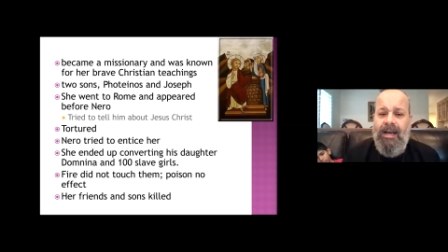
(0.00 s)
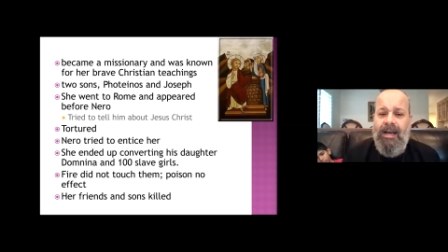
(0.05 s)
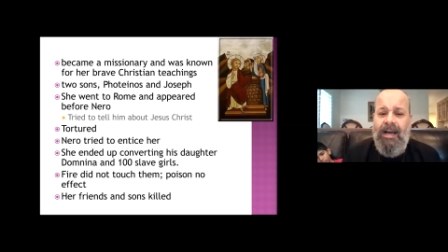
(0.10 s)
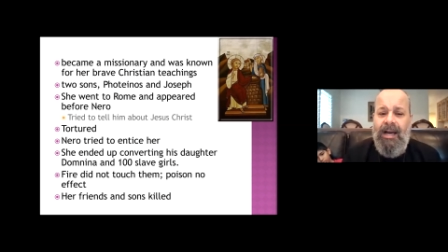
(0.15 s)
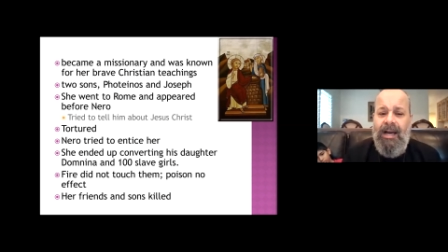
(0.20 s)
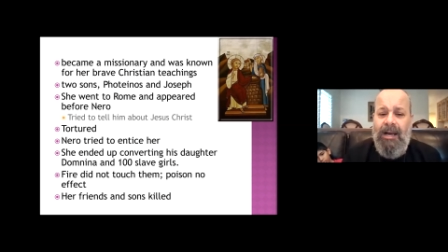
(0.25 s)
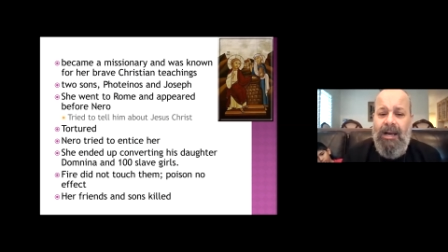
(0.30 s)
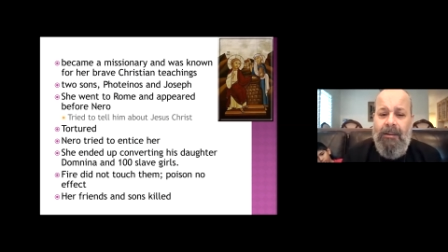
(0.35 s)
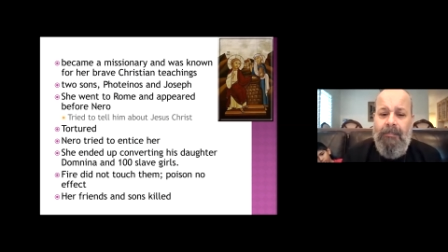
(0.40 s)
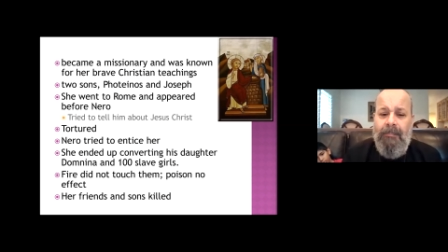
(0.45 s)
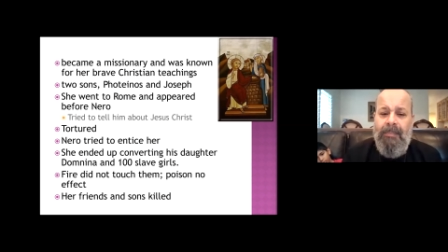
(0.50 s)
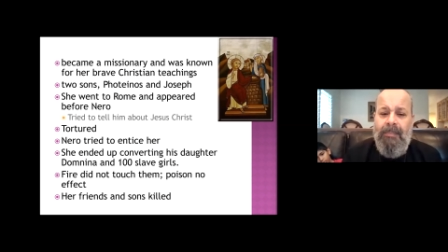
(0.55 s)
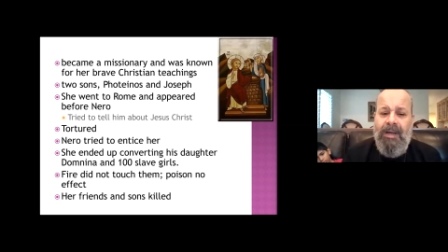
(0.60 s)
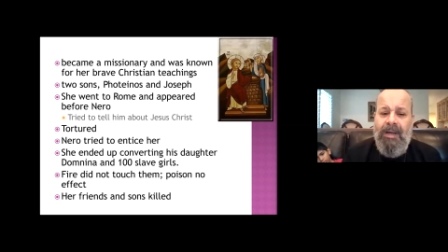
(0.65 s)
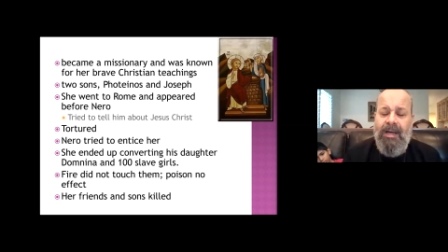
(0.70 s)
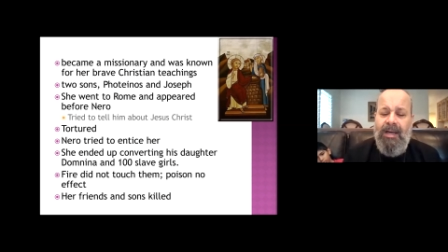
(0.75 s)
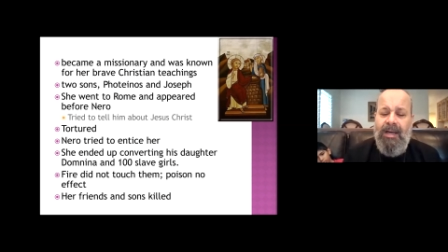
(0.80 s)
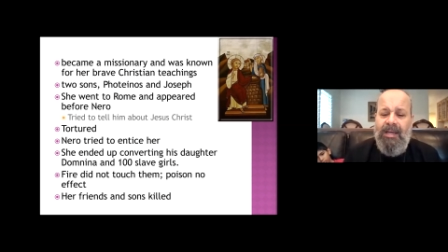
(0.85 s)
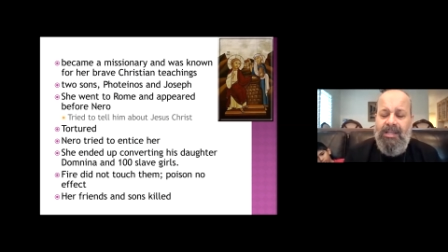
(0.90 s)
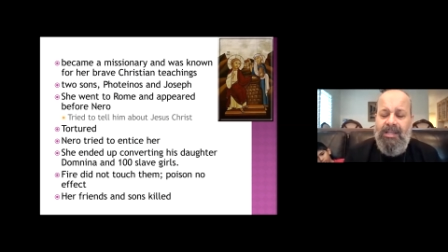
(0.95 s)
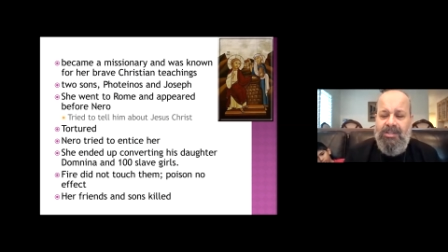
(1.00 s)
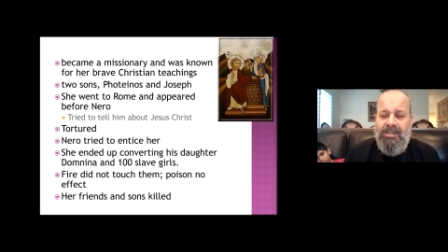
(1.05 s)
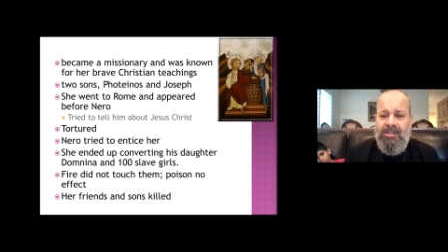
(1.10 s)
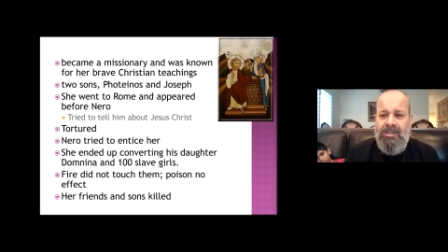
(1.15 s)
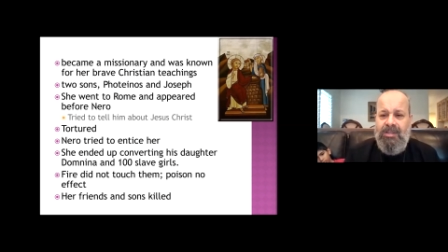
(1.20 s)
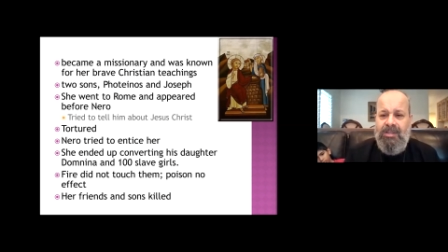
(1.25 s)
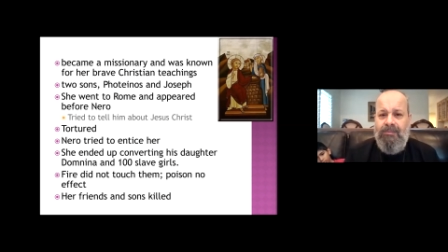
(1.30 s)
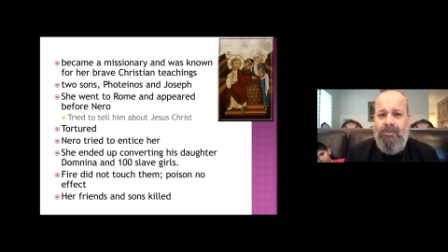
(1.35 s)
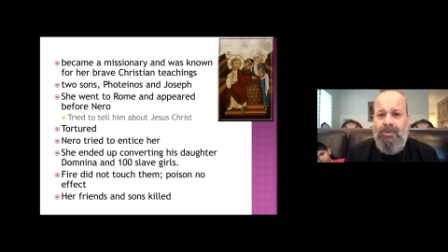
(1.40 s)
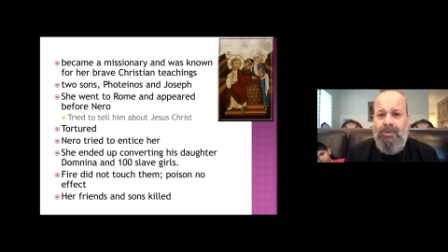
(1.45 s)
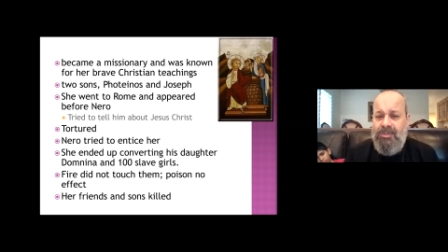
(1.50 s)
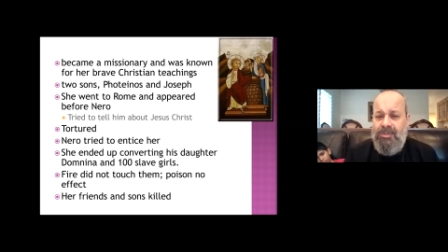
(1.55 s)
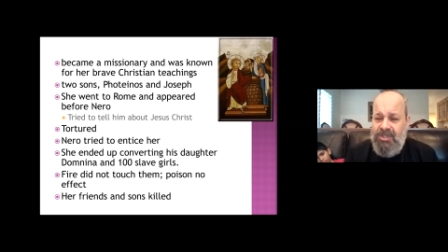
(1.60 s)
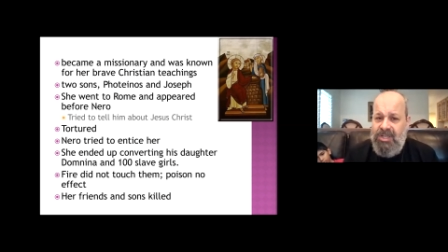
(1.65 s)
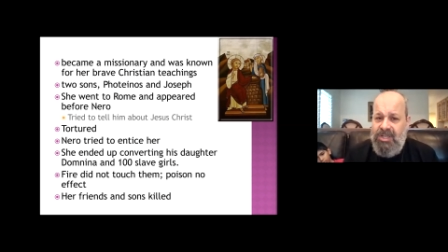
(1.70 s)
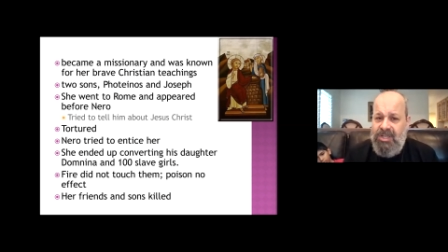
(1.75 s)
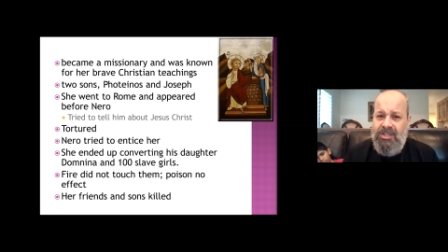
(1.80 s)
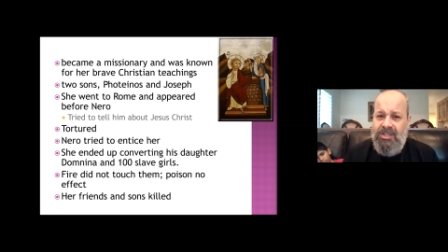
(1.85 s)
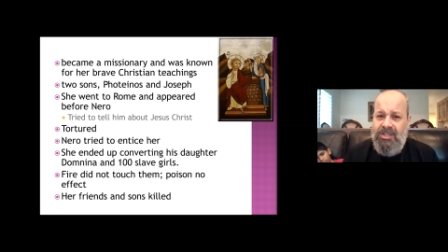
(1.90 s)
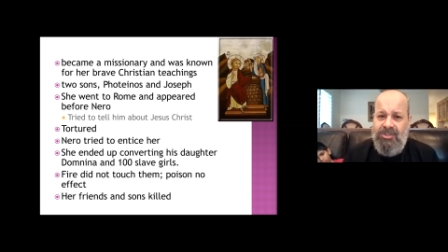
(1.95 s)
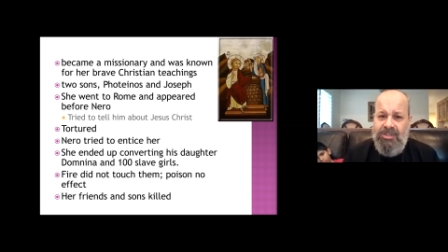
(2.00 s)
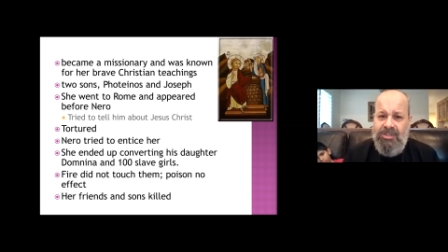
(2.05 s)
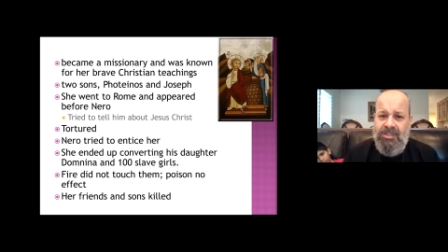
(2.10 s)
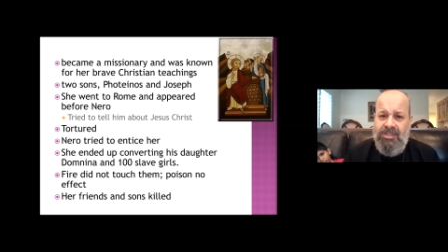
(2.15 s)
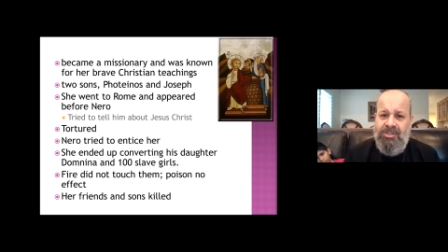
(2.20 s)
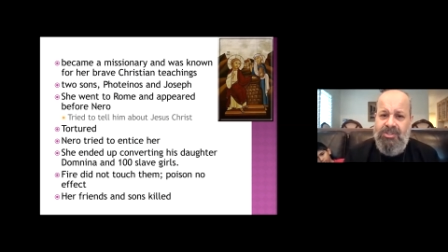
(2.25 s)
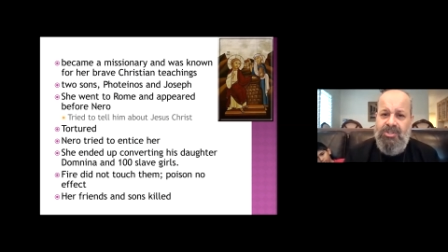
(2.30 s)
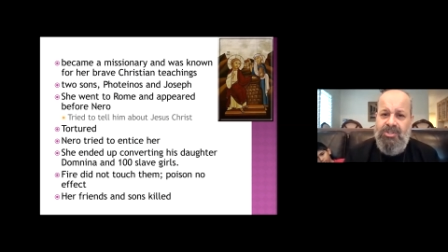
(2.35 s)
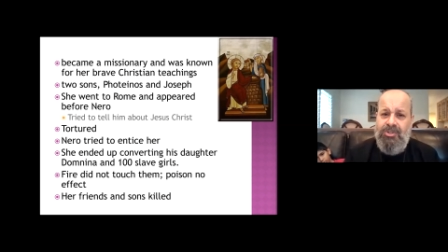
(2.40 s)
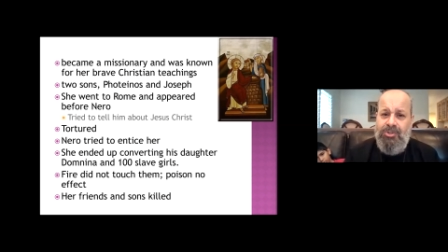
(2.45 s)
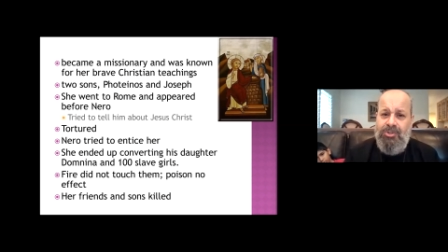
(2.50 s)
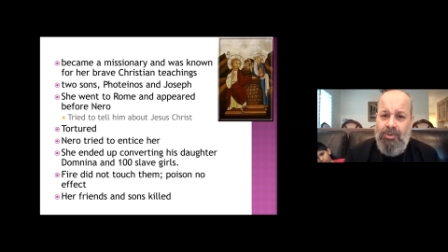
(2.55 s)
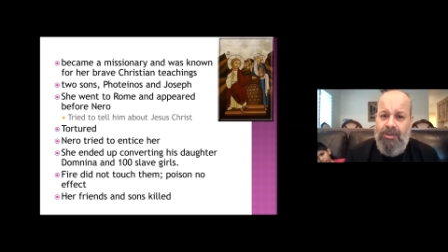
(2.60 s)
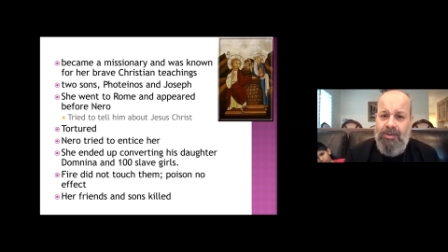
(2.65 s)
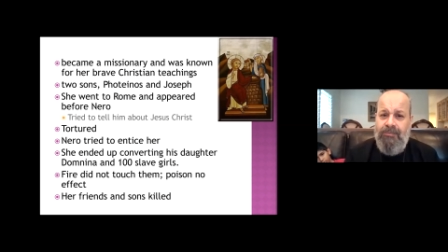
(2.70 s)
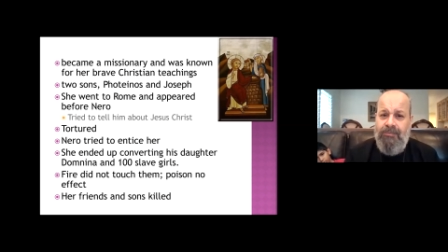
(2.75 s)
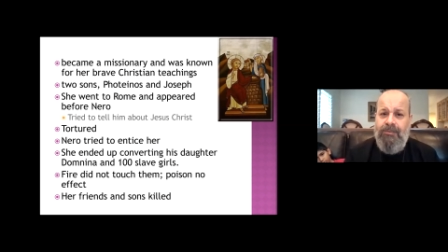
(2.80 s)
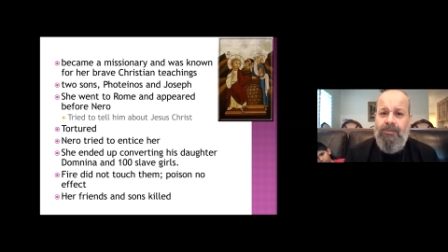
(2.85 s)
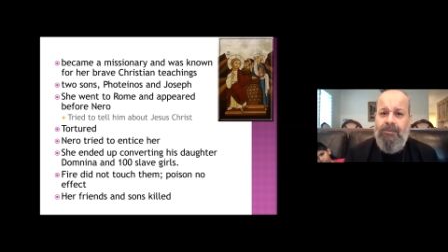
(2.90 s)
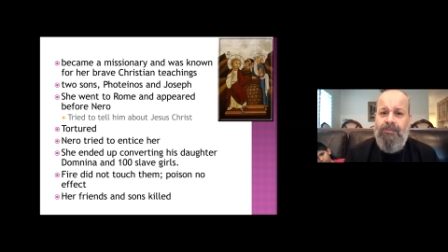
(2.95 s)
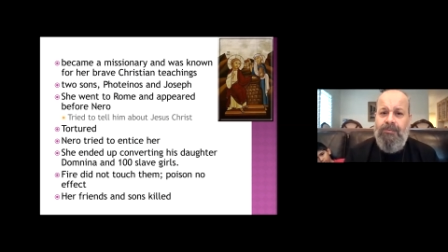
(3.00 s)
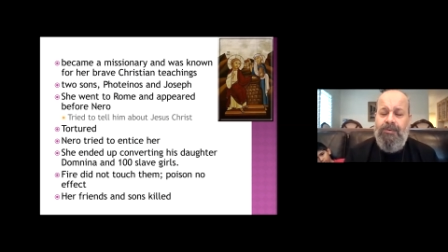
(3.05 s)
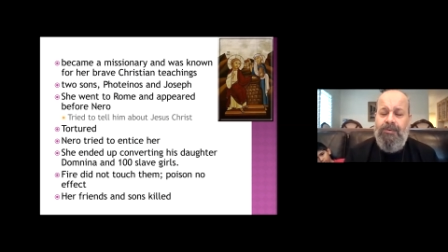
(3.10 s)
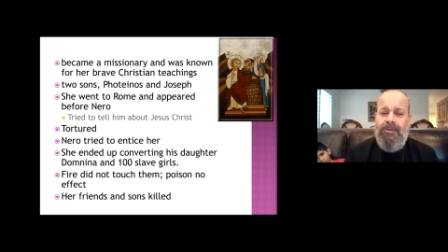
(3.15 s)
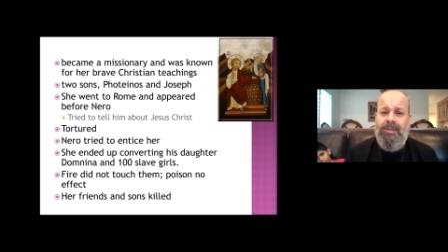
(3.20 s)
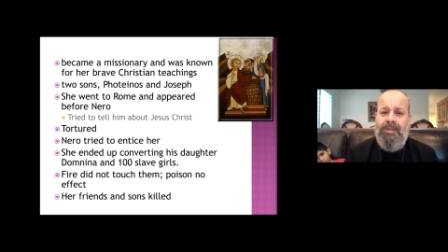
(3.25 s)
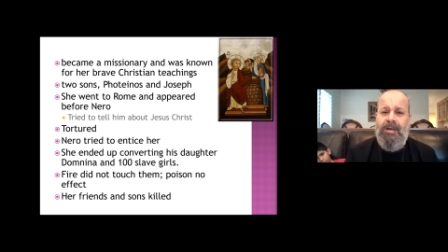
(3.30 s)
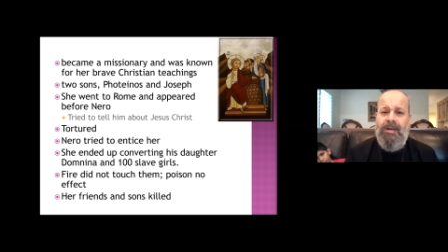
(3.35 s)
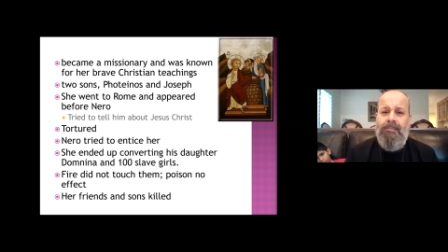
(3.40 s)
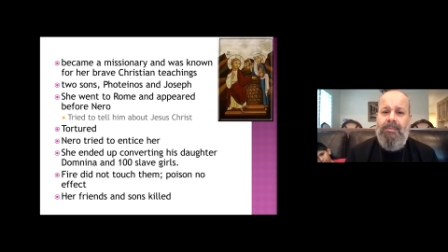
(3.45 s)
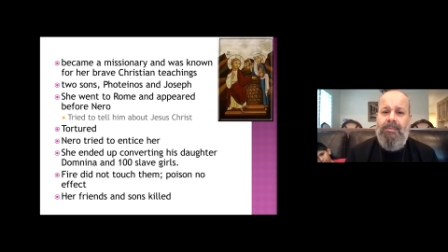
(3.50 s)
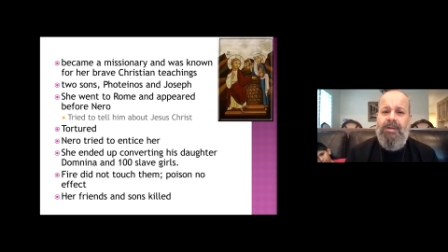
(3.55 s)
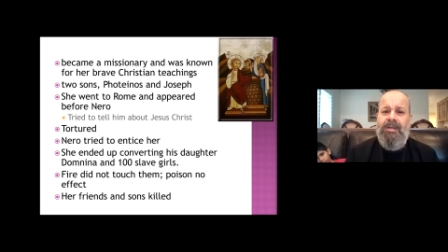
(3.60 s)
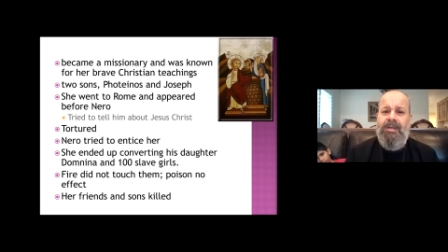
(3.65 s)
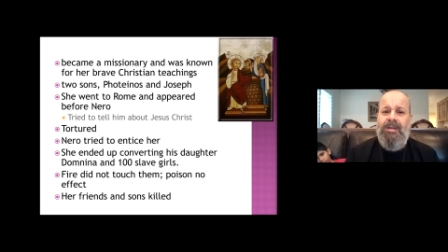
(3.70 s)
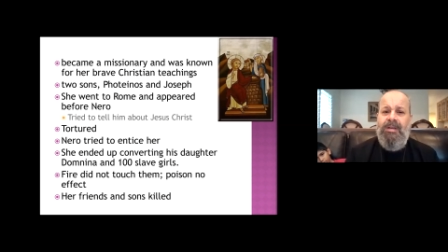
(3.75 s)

Um, and of course, initially she's joyful for them,